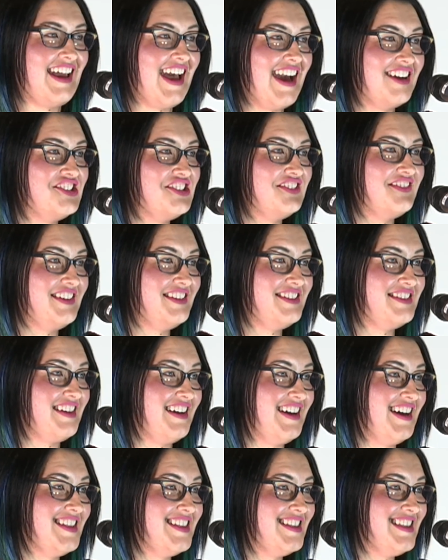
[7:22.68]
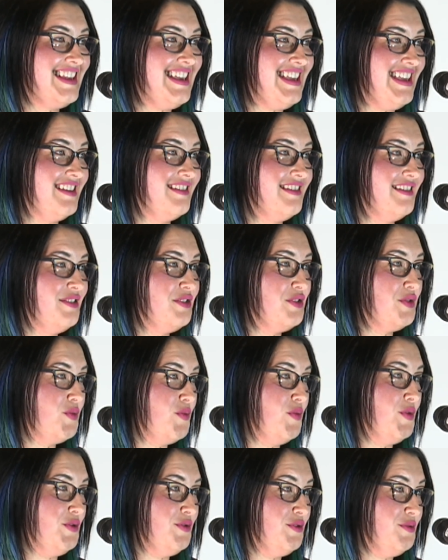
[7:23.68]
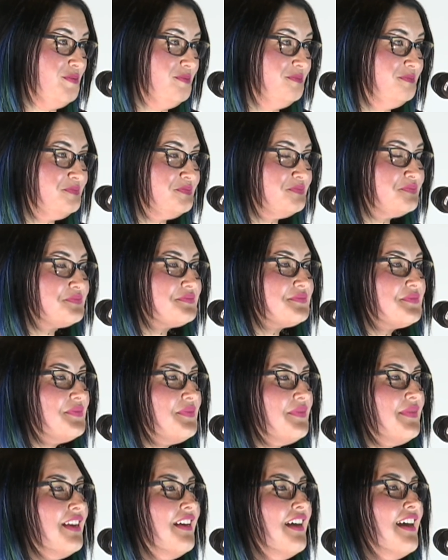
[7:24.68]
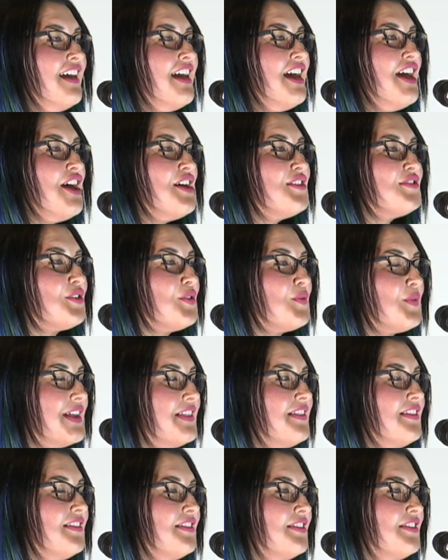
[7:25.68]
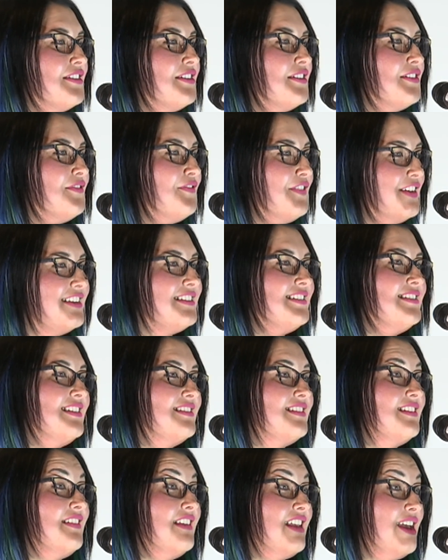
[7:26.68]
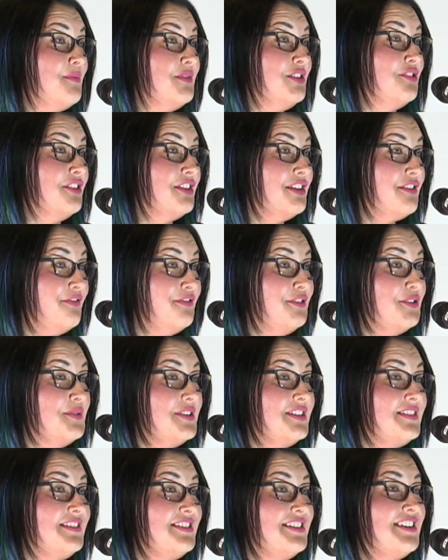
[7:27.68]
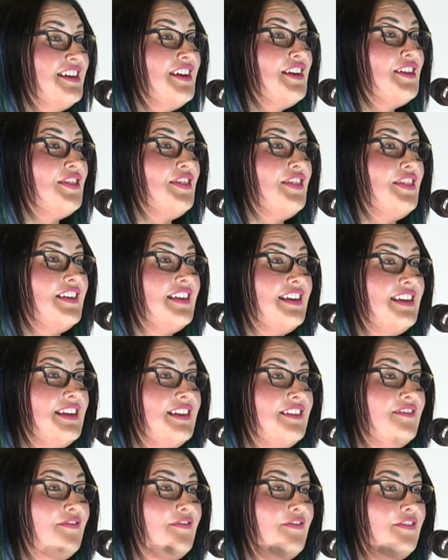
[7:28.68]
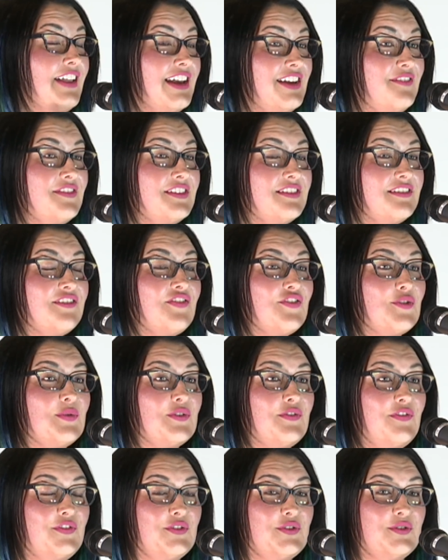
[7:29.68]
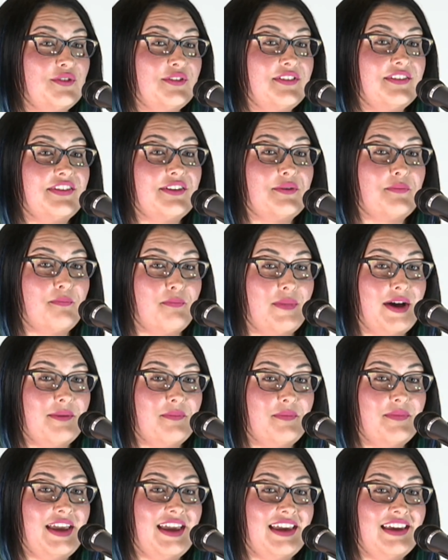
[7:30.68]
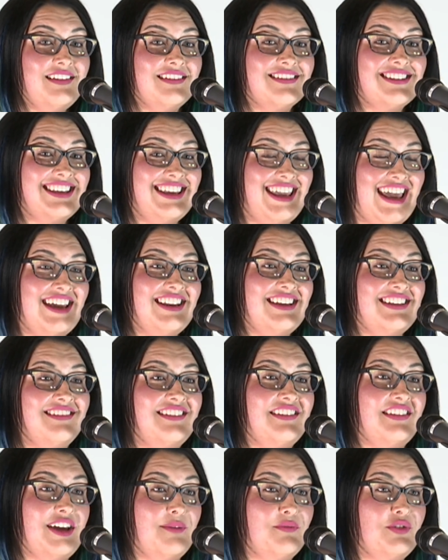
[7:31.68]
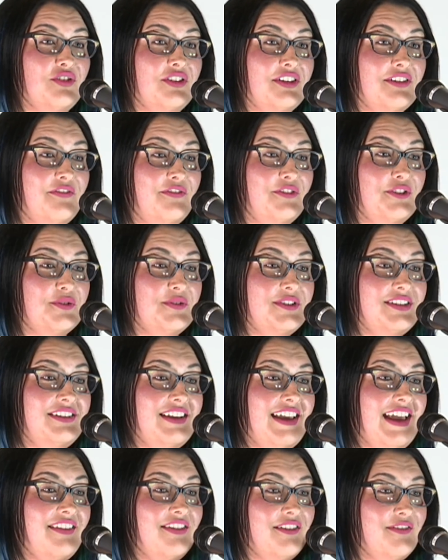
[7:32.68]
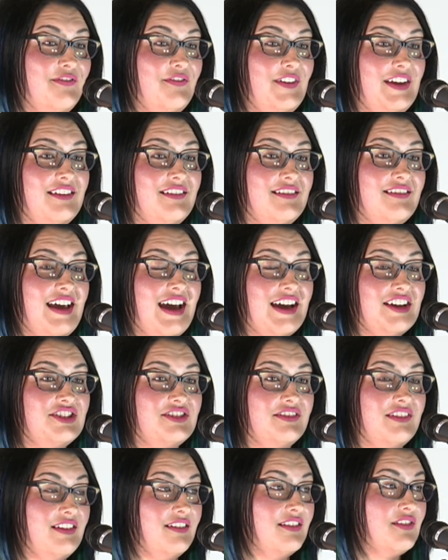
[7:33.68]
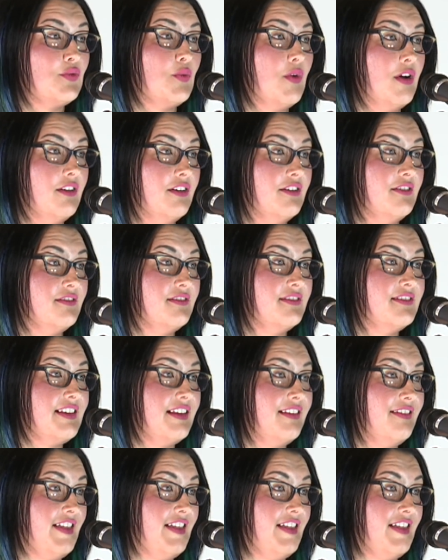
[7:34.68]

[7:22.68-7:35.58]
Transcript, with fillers: It actually starts in the womb. So when the fetus is in the amniotic fluid, the flavours from the foods that mum eats get into the amniotic fluid and the fetus actually swallows